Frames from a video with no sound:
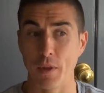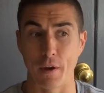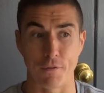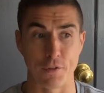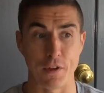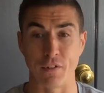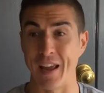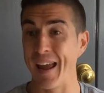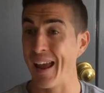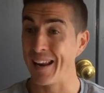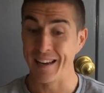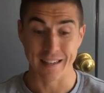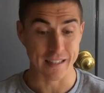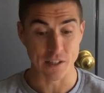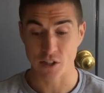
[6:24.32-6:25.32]
If they've got
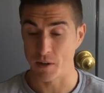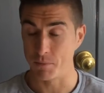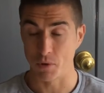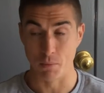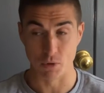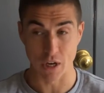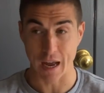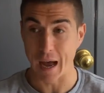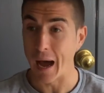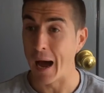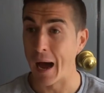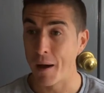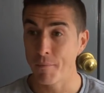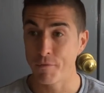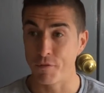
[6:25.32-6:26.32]
any of these symptoms that
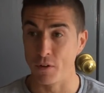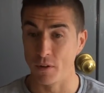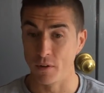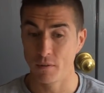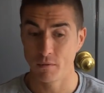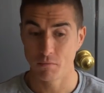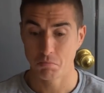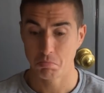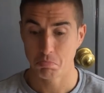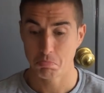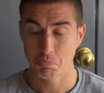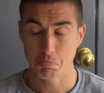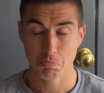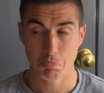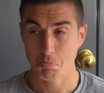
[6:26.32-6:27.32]
I'm feeling,
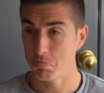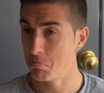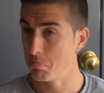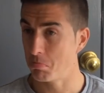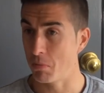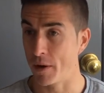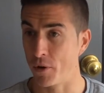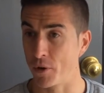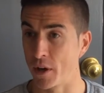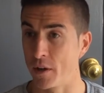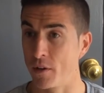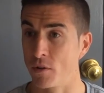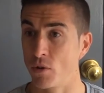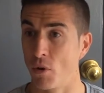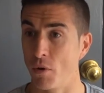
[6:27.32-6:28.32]
why not get
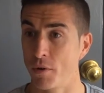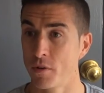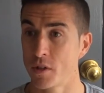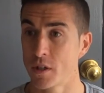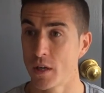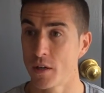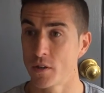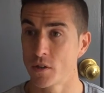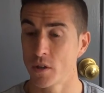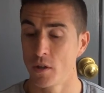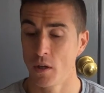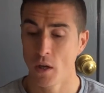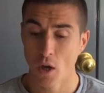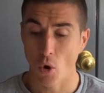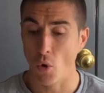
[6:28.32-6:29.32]
an intolerance test?
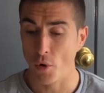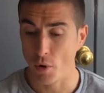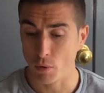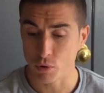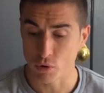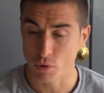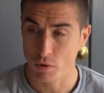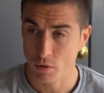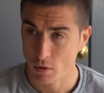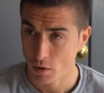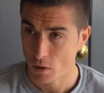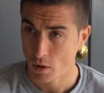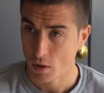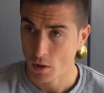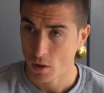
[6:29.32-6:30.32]
Oh, and also,
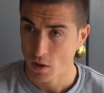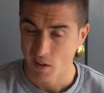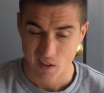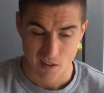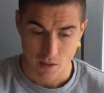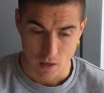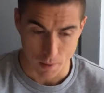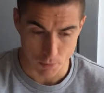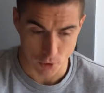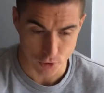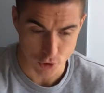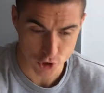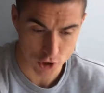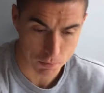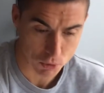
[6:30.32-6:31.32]
I'm not
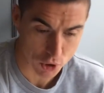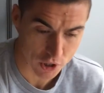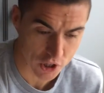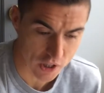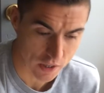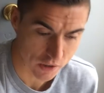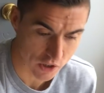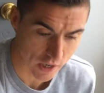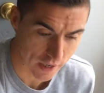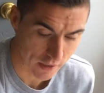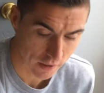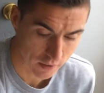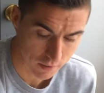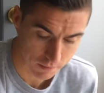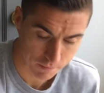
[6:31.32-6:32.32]
using the mucus thinners either.